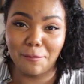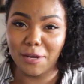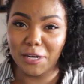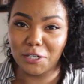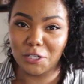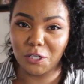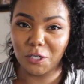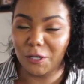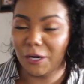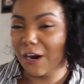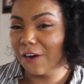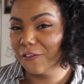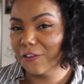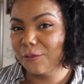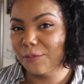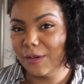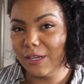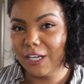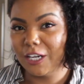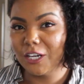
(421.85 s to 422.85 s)
made sure
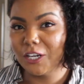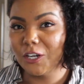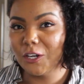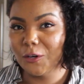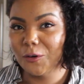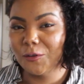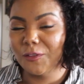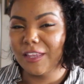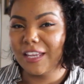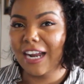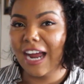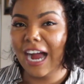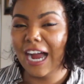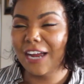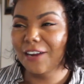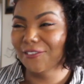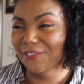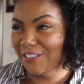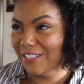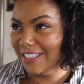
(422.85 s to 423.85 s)
everybody knew that
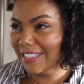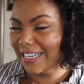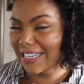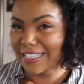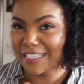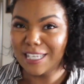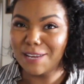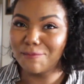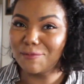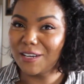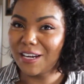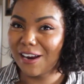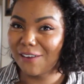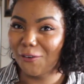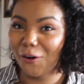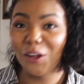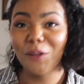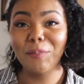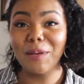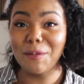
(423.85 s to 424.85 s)
I was accepting
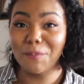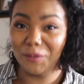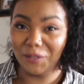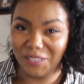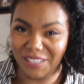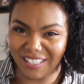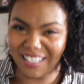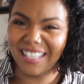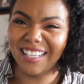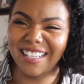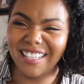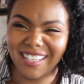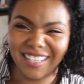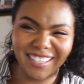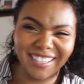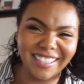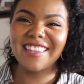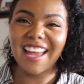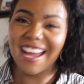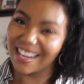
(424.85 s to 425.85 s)
of all people.
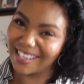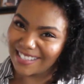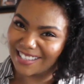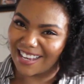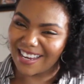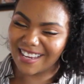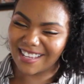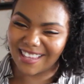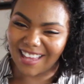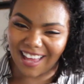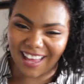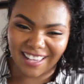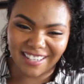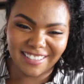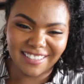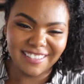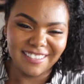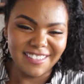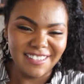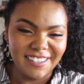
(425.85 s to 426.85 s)
Things like
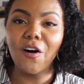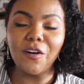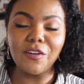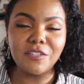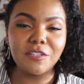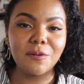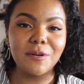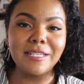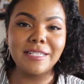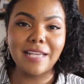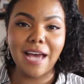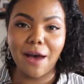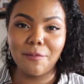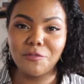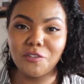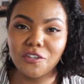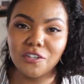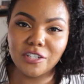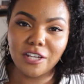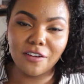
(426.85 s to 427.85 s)
that. Also,
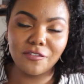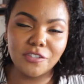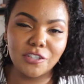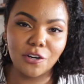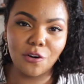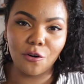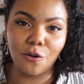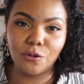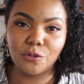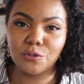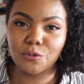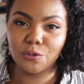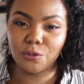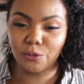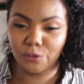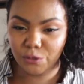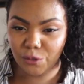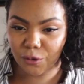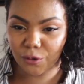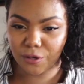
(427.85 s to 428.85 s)
adapt yourself to
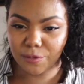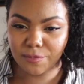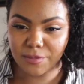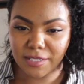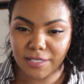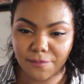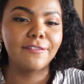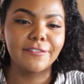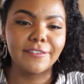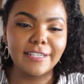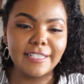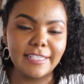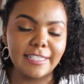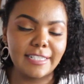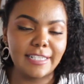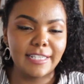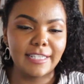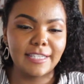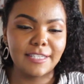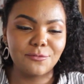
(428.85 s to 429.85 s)
cultural norms. For
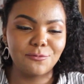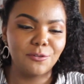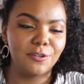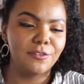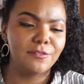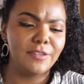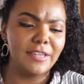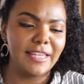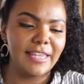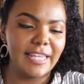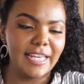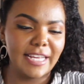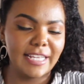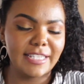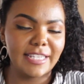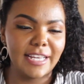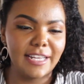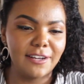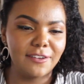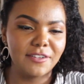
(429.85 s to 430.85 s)
instance, one of the
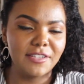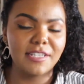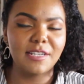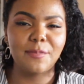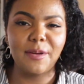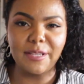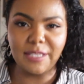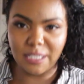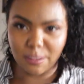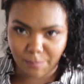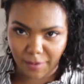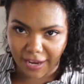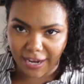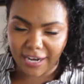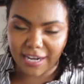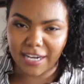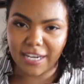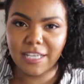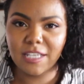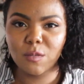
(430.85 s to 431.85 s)
things I noticed about
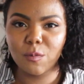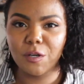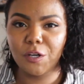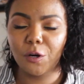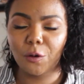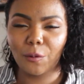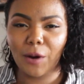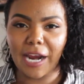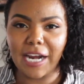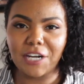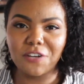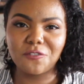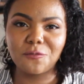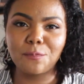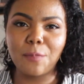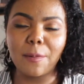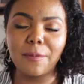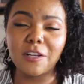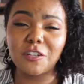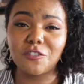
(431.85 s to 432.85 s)
Spain is when you're riding
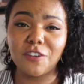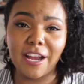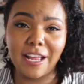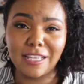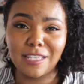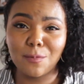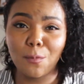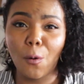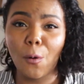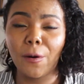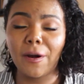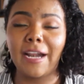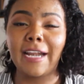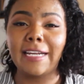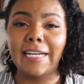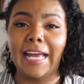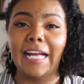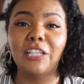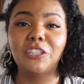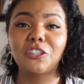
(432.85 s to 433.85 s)
public transport
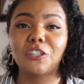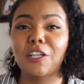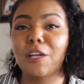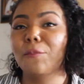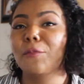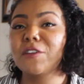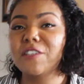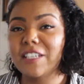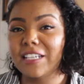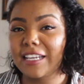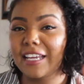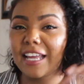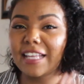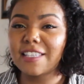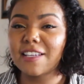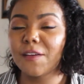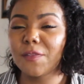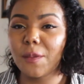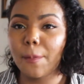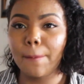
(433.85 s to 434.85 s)
and an elderly person
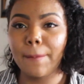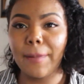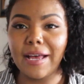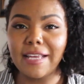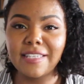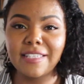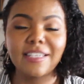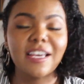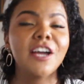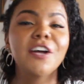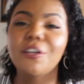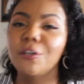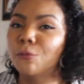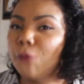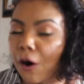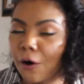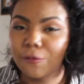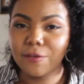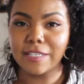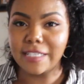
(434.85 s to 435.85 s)
gets on the bus, you
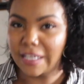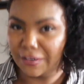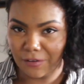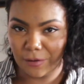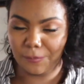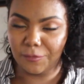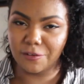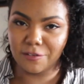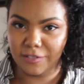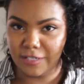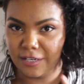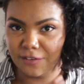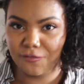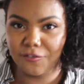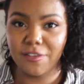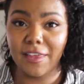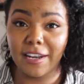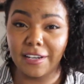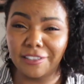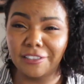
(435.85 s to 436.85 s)
always give up your seat
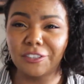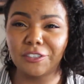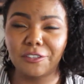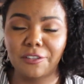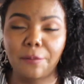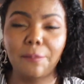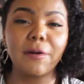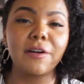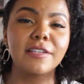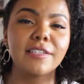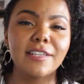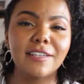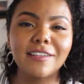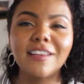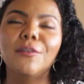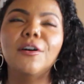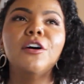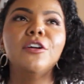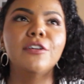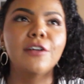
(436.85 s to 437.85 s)
for that elderly
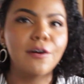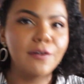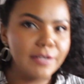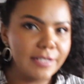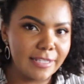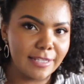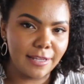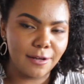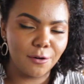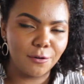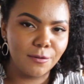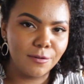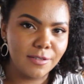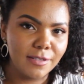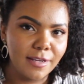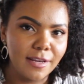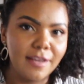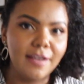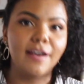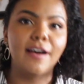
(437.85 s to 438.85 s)
person. Notice
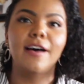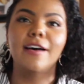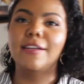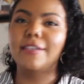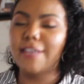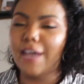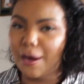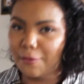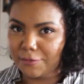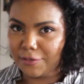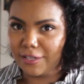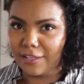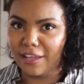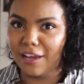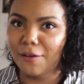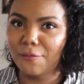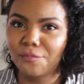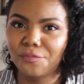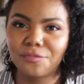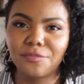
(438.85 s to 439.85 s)
those, adapt to
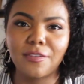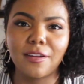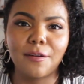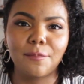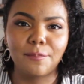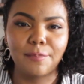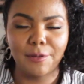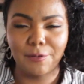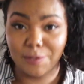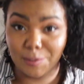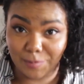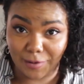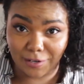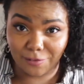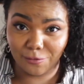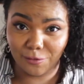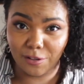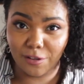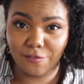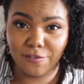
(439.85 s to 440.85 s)
them, be
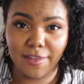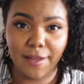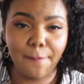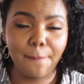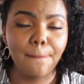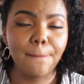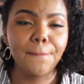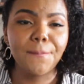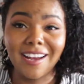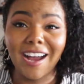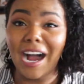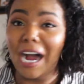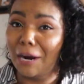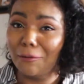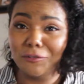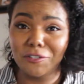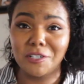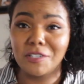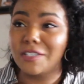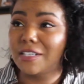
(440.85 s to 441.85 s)
respectful of them. I
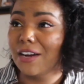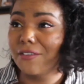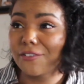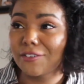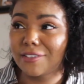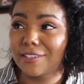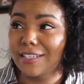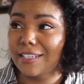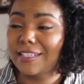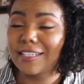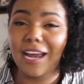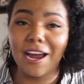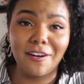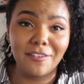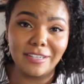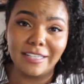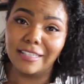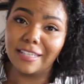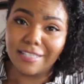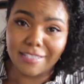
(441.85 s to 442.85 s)
would just never sit
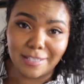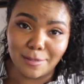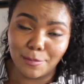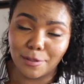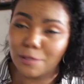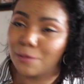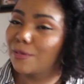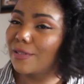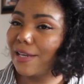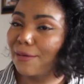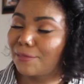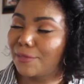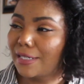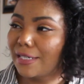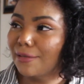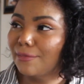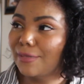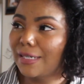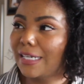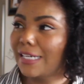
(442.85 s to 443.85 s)
down unless the bus was
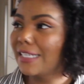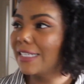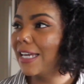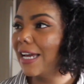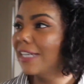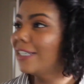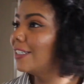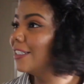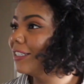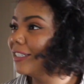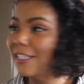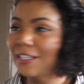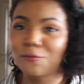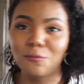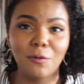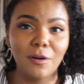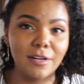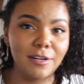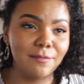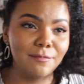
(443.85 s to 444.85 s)
empty because I
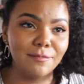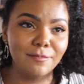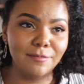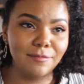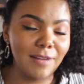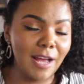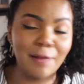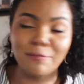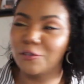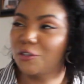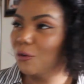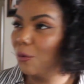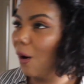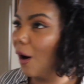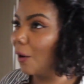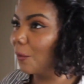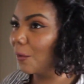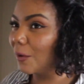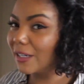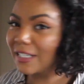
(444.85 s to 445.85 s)
didn't want to, I'm too
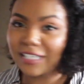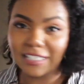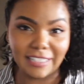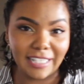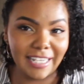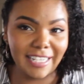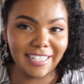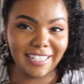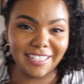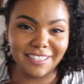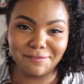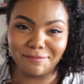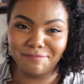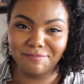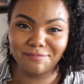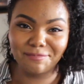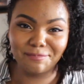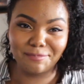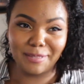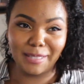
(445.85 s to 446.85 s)
awkward to like
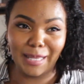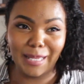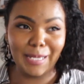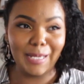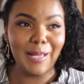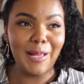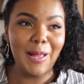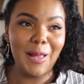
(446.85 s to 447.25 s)
be like,